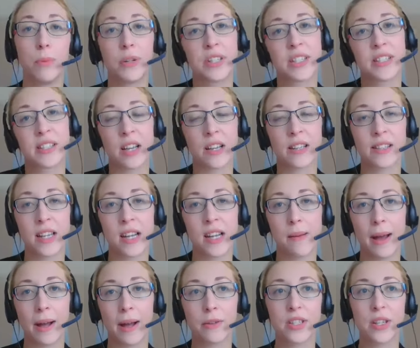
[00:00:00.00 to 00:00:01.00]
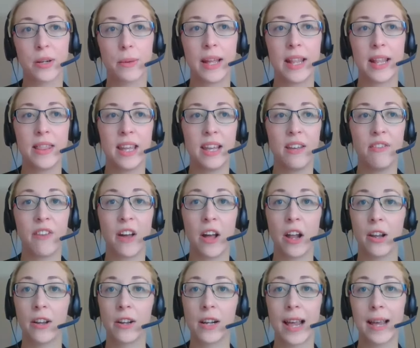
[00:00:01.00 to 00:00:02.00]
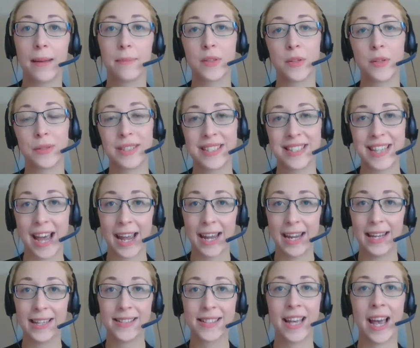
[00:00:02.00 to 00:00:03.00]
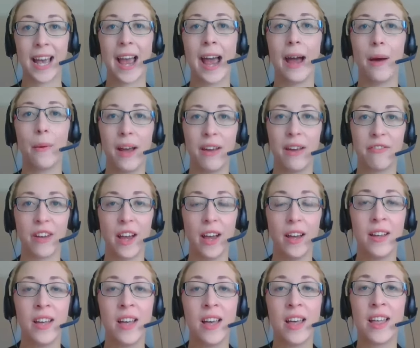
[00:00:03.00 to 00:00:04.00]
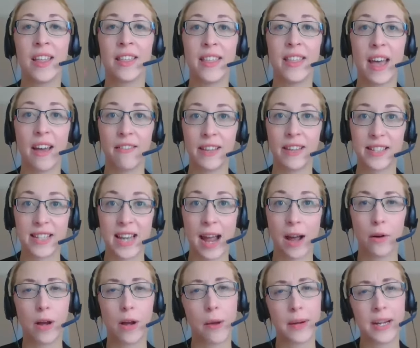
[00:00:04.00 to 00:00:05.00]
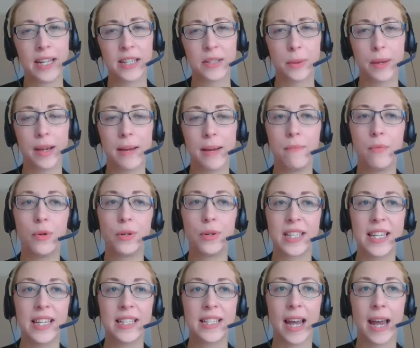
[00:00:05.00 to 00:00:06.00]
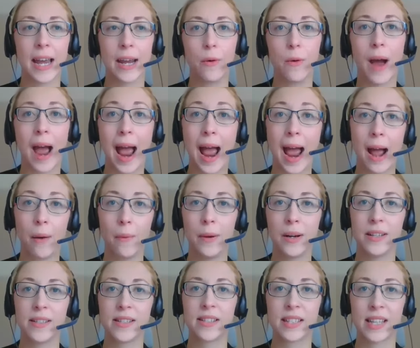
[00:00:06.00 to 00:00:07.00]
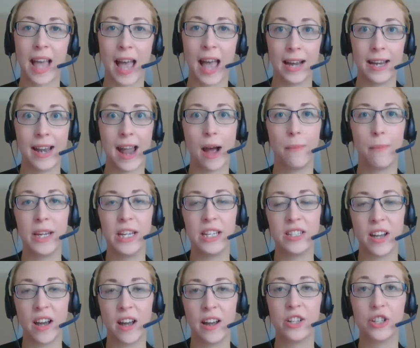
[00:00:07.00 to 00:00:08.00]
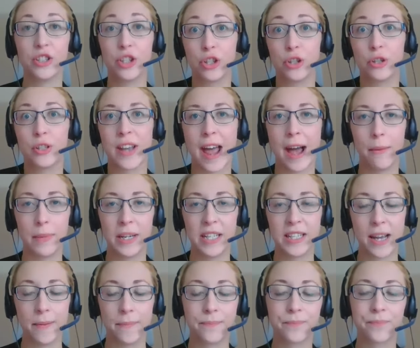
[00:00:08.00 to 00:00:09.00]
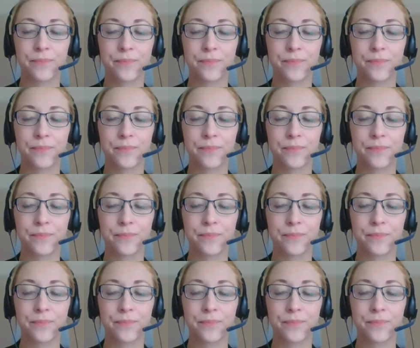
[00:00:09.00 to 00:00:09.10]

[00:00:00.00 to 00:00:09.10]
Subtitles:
were discussing about doing the furlough claims on days. However, there is now, going into it in more detail, hours can now be done and should now be done.